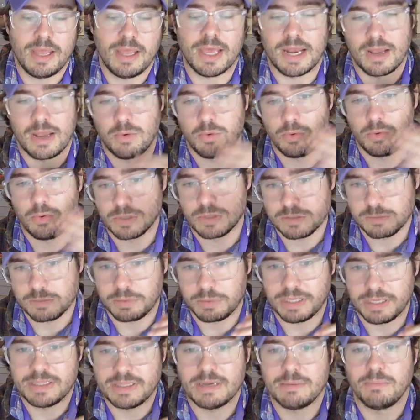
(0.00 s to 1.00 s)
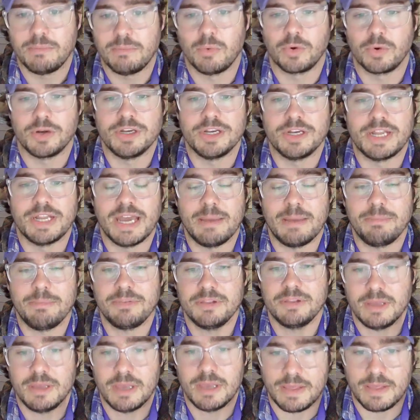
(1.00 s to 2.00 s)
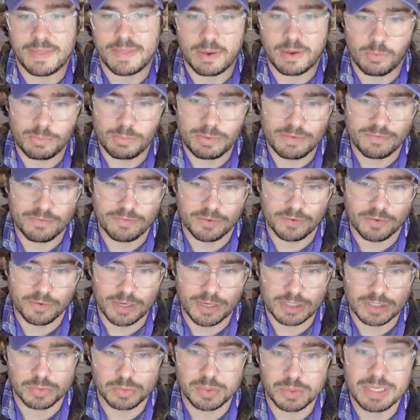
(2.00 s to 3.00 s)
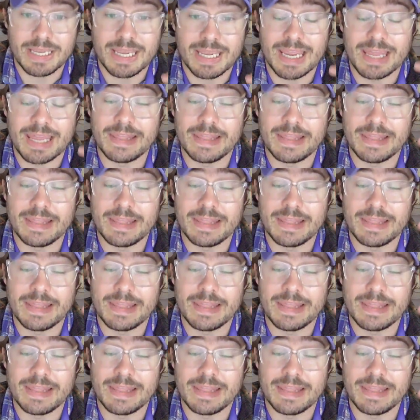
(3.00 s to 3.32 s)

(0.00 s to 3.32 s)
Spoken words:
and I will explain that more in depth, and that will be for next week.